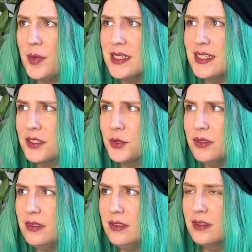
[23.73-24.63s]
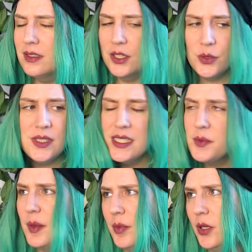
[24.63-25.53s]
bisexual? Who does this
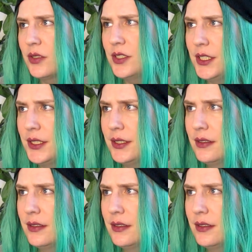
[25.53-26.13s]
bit belong to?